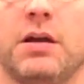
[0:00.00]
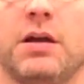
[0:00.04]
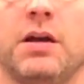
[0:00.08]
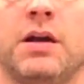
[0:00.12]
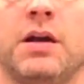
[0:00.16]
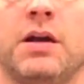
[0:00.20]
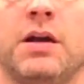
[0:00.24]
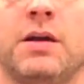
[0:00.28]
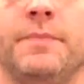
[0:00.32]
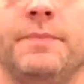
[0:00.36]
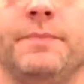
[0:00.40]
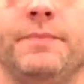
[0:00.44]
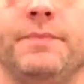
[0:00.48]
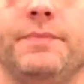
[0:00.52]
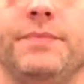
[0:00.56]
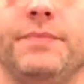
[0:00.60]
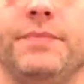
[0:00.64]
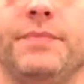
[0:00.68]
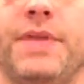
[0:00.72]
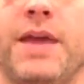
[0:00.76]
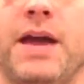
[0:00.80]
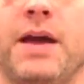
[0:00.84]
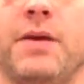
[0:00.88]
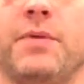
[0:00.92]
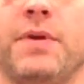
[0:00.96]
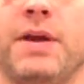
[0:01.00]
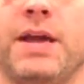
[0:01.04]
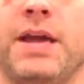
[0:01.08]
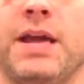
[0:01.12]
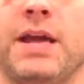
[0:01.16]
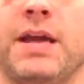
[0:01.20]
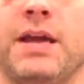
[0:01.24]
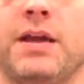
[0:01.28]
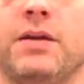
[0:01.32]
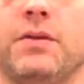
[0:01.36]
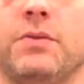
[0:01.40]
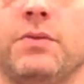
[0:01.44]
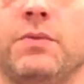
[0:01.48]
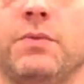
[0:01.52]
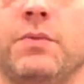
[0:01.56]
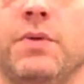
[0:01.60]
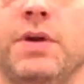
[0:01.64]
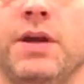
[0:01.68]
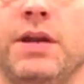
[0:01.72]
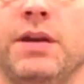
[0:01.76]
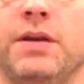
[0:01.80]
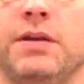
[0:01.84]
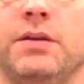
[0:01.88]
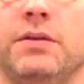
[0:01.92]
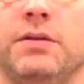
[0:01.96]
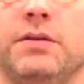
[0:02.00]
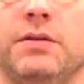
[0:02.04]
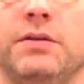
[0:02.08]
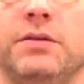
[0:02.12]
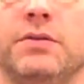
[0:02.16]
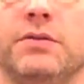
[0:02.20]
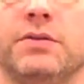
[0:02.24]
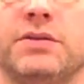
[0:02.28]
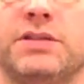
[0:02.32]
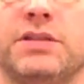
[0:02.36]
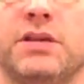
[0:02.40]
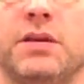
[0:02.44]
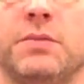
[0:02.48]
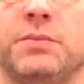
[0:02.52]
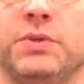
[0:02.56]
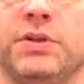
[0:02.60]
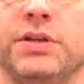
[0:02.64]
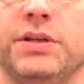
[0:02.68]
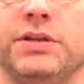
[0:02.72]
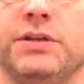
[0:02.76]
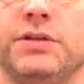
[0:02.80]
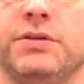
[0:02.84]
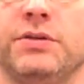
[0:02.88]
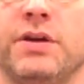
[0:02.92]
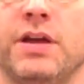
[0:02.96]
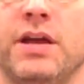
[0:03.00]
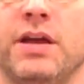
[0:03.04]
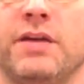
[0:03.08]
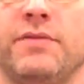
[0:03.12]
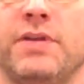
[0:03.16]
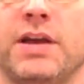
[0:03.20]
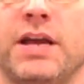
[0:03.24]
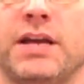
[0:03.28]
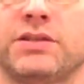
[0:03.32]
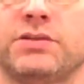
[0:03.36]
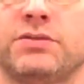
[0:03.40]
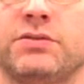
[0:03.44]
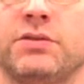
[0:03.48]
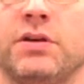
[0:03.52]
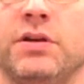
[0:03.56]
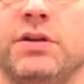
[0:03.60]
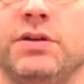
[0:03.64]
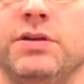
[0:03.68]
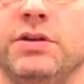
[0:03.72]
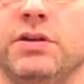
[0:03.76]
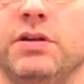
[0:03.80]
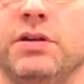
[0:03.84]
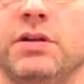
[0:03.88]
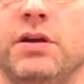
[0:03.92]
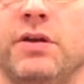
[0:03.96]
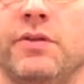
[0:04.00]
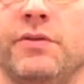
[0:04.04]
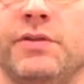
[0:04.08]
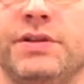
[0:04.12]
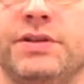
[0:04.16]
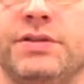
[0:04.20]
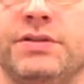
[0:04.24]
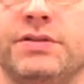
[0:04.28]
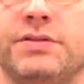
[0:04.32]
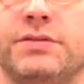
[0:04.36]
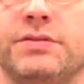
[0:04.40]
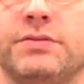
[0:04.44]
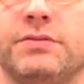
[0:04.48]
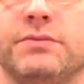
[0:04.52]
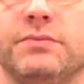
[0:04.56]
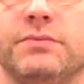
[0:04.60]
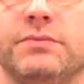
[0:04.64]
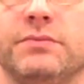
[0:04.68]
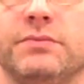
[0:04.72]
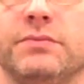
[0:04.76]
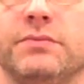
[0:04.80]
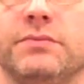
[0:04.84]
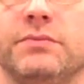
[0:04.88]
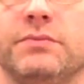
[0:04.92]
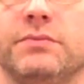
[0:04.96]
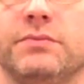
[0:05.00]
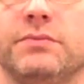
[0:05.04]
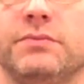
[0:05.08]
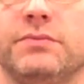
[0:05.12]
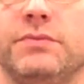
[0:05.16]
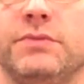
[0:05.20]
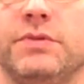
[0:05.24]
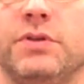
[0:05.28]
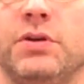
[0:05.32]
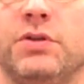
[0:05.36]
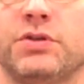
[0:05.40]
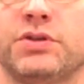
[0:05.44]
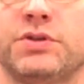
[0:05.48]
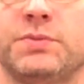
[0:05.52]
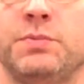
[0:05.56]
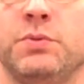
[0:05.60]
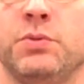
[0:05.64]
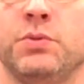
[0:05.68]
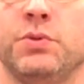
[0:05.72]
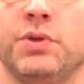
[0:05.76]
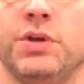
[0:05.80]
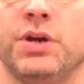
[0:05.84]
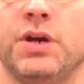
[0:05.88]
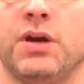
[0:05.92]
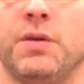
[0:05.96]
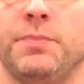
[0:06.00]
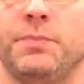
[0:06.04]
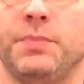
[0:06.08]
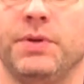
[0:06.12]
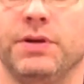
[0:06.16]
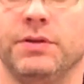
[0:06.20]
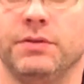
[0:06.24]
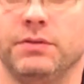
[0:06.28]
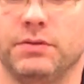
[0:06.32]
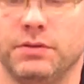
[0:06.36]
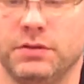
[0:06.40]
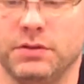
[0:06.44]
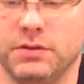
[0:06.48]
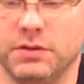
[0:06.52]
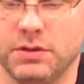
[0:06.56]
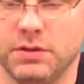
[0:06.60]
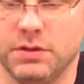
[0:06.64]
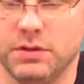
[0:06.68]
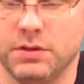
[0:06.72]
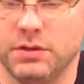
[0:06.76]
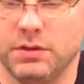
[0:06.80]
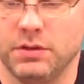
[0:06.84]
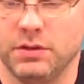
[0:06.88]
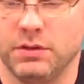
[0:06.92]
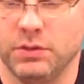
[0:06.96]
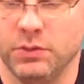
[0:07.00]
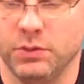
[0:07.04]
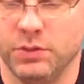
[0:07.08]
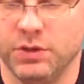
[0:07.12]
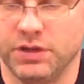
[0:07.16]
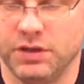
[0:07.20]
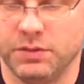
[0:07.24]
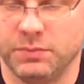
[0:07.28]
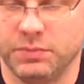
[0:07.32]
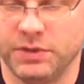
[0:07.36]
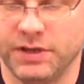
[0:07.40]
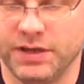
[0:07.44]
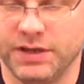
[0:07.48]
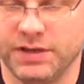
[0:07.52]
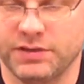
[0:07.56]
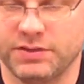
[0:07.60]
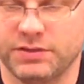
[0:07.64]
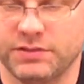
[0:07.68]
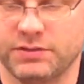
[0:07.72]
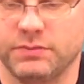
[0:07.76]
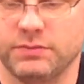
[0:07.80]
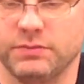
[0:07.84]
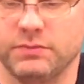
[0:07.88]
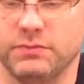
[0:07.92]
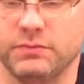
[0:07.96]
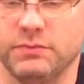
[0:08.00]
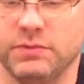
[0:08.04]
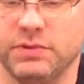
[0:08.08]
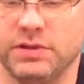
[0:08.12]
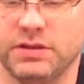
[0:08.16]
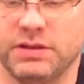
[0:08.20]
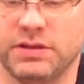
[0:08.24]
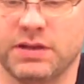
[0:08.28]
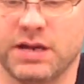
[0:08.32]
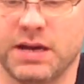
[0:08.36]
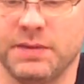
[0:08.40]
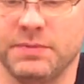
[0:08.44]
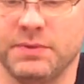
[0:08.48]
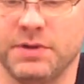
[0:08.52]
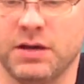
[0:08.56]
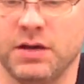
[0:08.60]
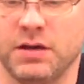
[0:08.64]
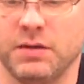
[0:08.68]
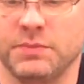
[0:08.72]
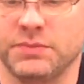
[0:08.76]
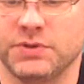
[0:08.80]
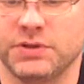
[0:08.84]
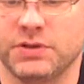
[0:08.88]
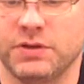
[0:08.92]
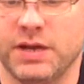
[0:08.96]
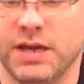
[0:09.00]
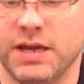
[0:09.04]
That way, when you assemble it, you have extra, and you can always, spool it up and glue it into place when the time comes.